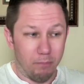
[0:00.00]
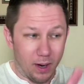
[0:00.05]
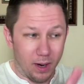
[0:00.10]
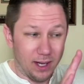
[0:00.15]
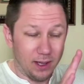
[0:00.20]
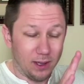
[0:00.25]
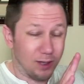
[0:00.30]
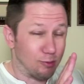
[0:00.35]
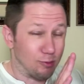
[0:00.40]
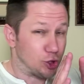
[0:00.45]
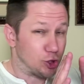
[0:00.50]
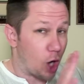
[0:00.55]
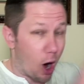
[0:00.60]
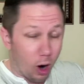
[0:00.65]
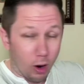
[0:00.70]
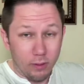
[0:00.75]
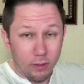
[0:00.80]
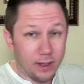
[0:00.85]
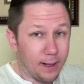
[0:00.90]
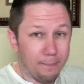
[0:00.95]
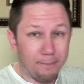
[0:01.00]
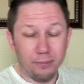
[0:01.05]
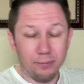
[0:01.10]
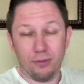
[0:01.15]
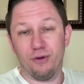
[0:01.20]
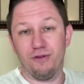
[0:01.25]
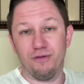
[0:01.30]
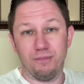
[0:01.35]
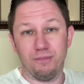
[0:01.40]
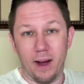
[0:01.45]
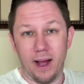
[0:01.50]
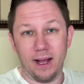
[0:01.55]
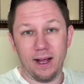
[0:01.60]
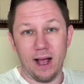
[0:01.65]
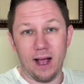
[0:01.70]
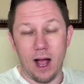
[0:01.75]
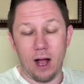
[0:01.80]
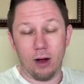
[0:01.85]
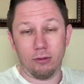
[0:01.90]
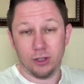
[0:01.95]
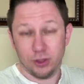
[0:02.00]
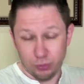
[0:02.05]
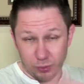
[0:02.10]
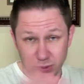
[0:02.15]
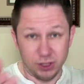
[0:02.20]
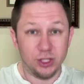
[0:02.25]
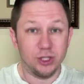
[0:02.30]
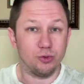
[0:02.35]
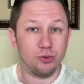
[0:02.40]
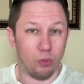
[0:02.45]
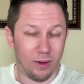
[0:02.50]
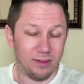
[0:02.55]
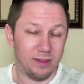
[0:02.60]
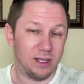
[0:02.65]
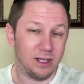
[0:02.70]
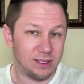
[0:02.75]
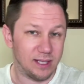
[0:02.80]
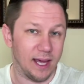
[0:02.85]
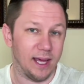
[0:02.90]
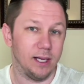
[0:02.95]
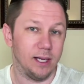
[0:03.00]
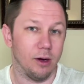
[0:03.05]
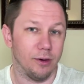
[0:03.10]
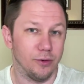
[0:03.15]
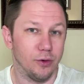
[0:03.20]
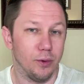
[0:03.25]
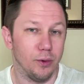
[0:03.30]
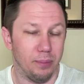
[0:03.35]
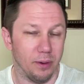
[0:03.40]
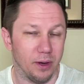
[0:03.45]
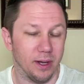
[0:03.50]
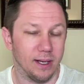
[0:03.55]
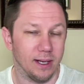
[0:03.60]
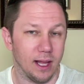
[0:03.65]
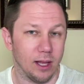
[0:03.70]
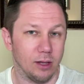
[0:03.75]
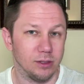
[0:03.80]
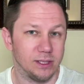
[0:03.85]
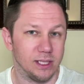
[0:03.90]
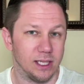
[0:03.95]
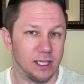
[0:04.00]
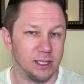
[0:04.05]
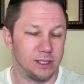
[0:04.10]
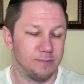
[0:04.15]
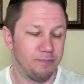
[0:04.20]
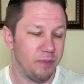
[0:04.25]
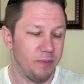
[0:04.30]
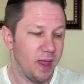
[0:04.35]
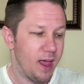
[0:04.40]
Money that was already approved by Congress, which is what this $800 billion is.